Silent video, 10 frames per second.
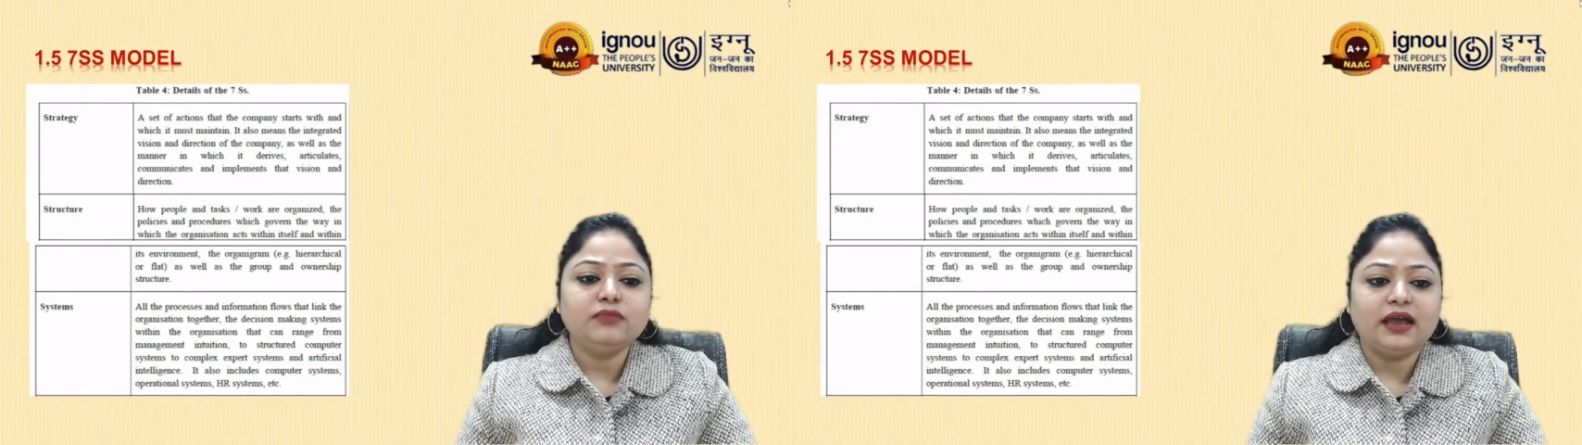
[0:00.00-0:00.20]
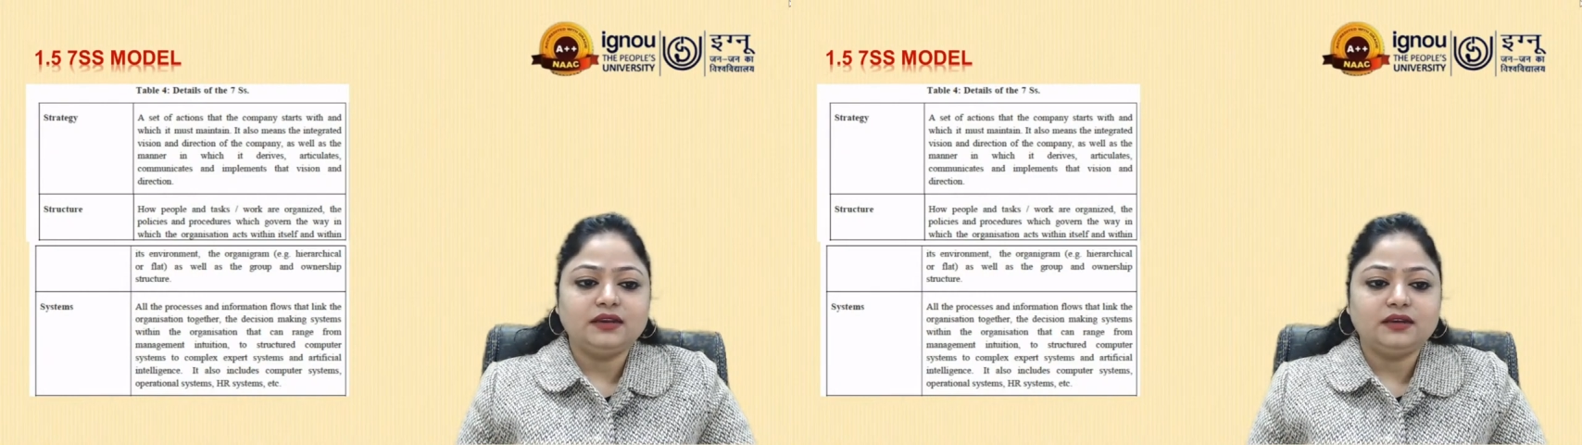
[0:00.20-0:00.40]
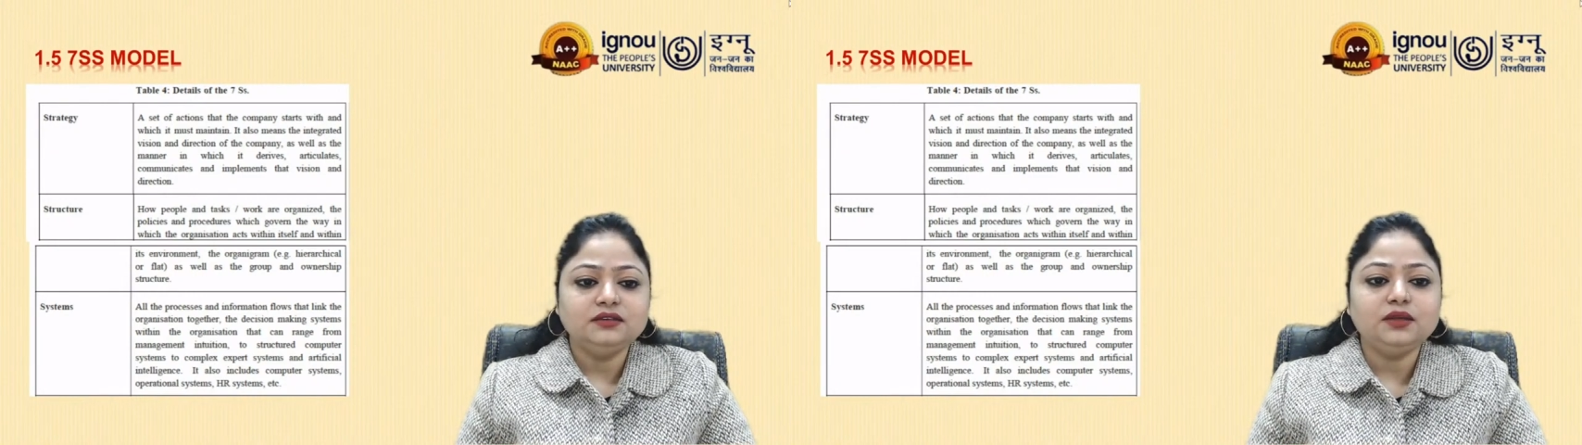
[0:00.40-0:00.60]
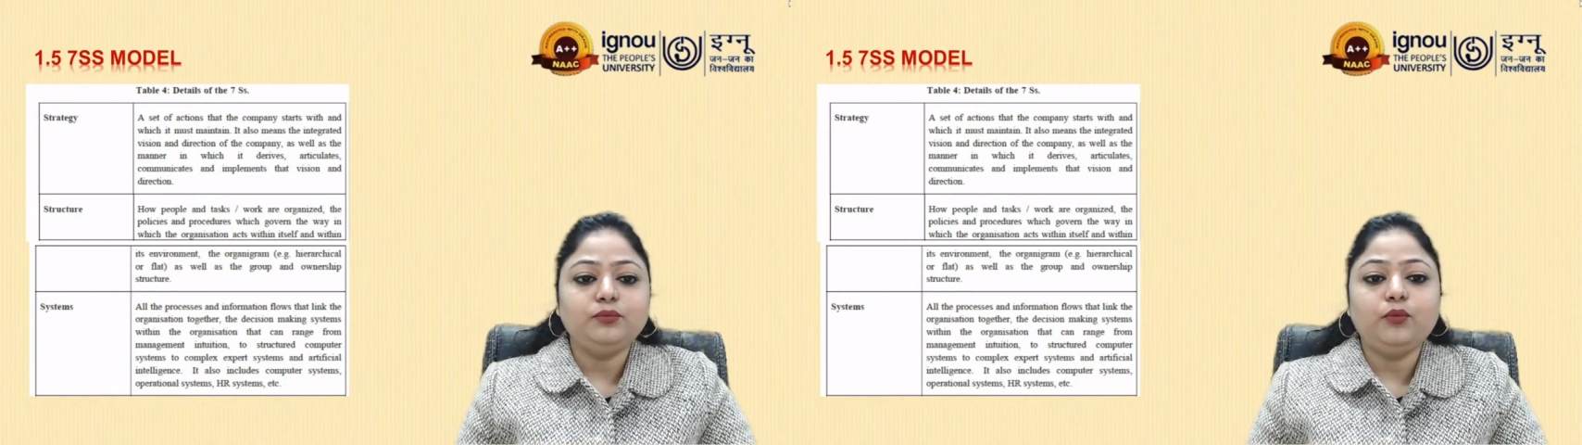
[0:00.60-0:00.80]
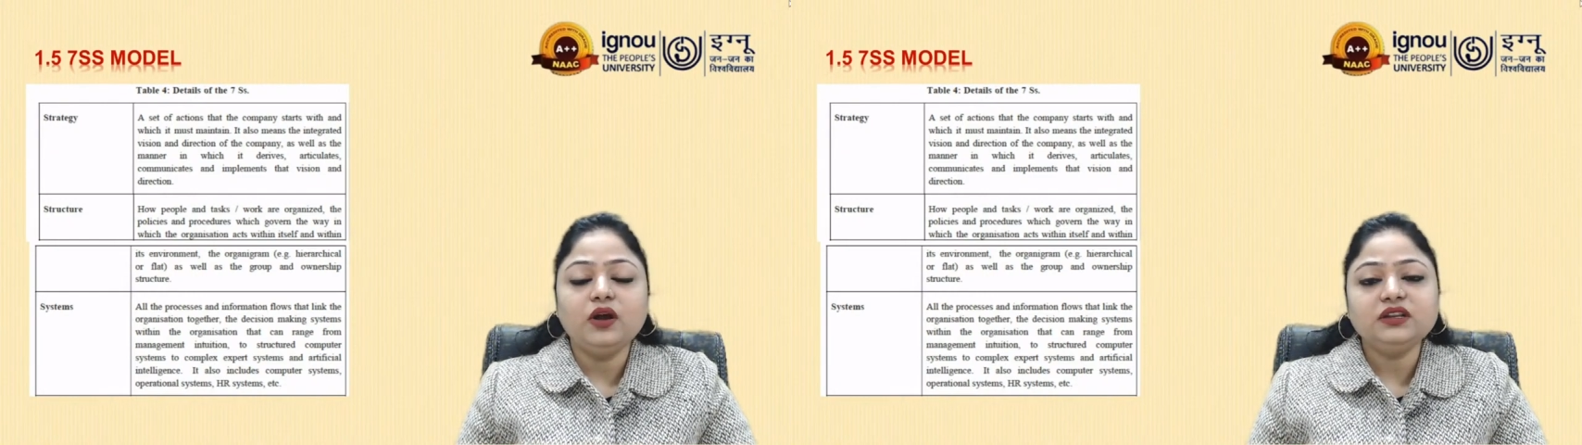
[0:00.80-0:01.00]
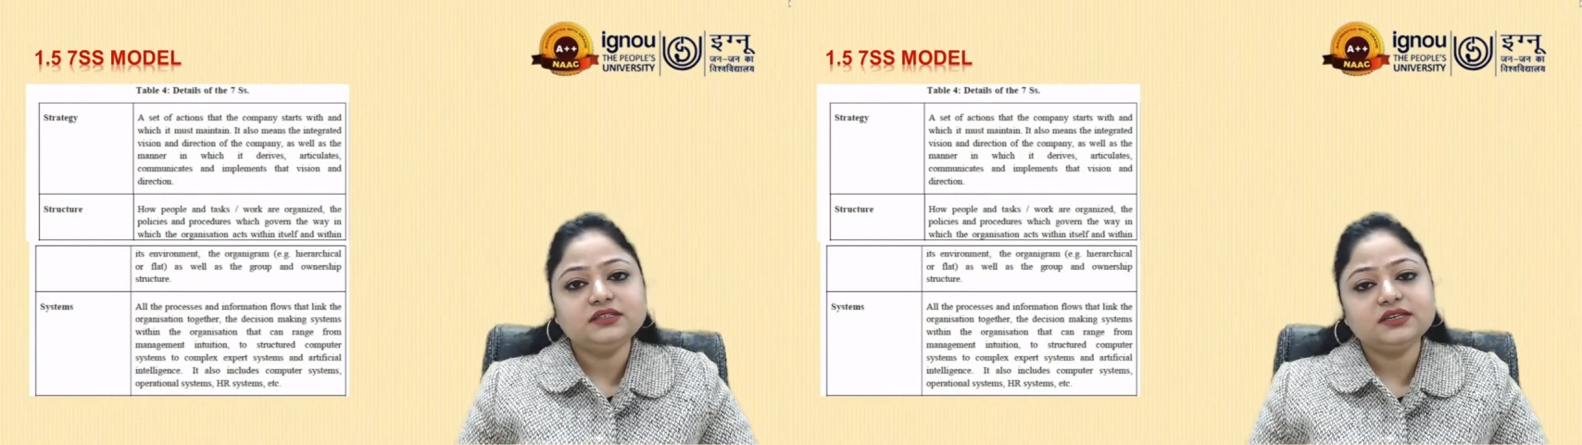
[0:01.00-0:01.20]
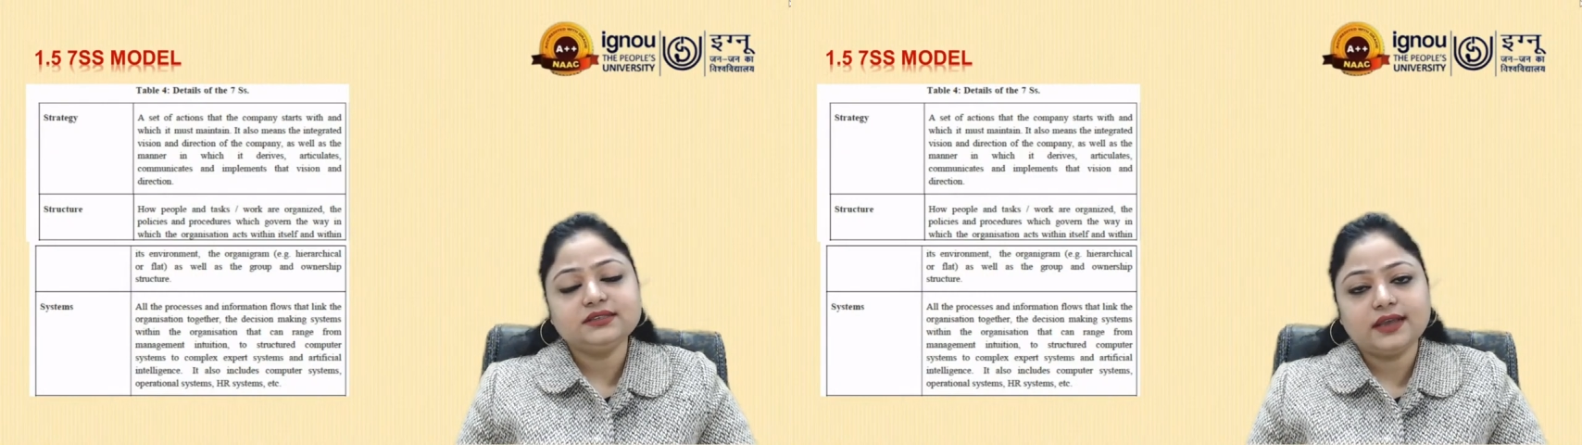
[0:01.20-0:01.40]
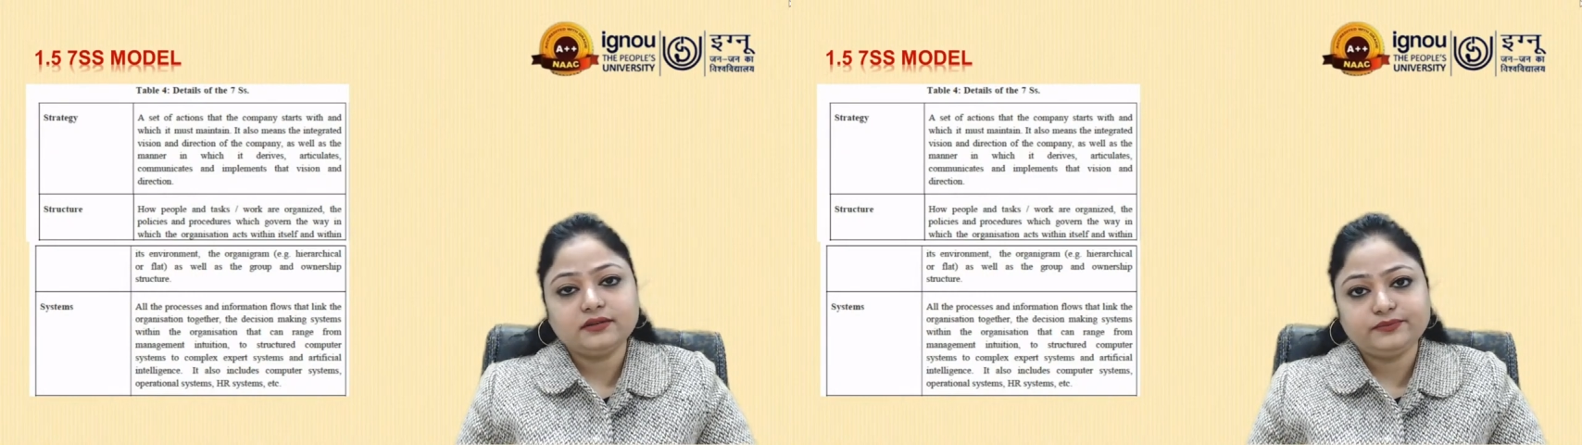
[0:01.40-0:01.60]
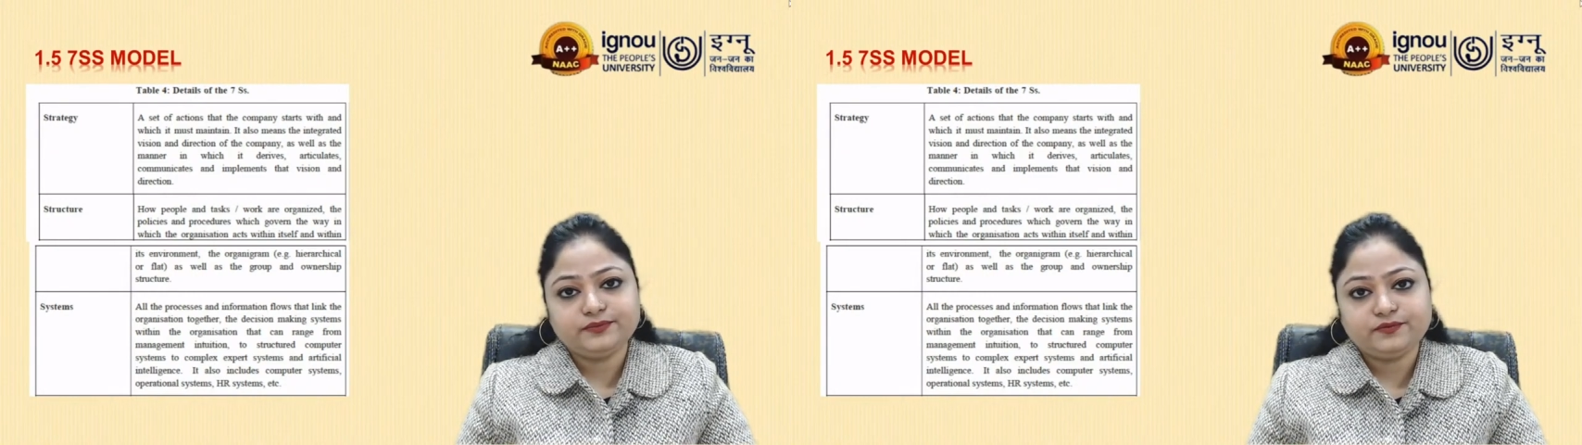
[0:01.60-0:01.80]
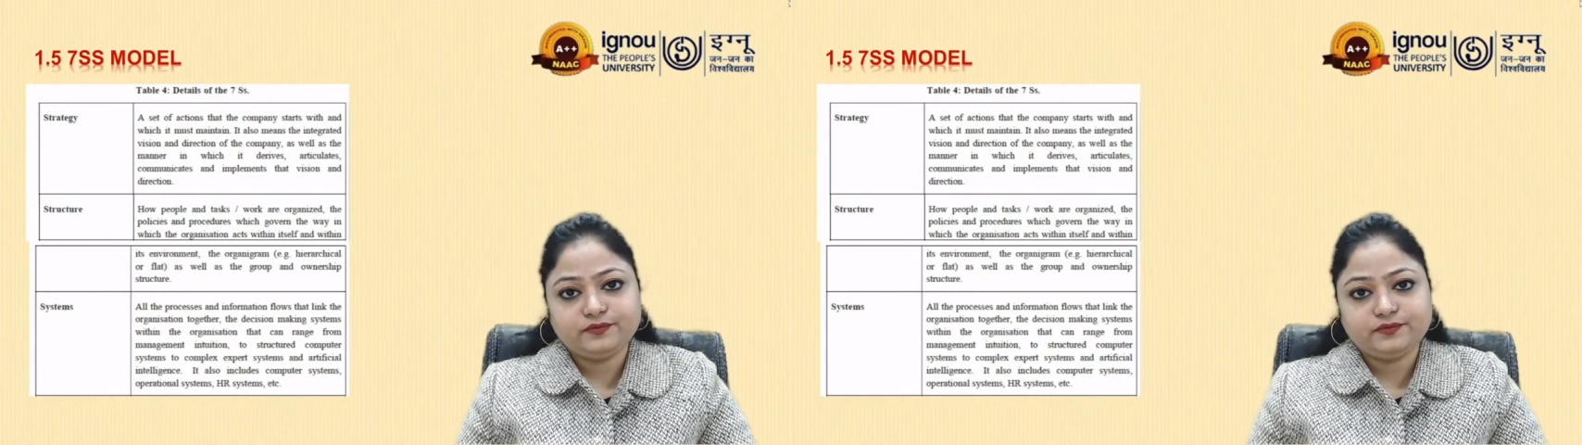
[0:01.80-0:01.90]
manner, the policies and